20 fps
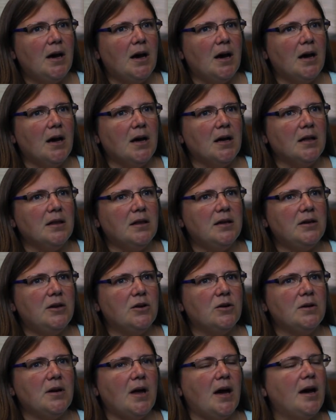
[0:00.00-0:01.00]
that
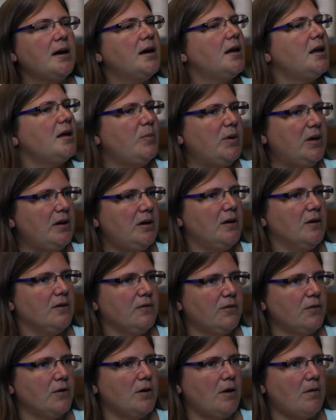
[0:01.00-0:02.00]
you're not going to be here
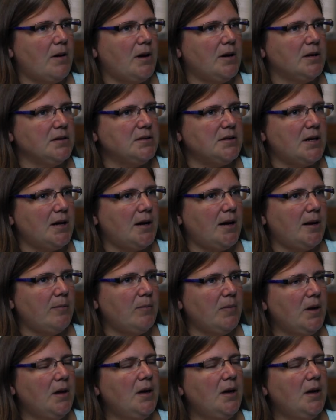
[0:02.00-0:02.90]
for a long time.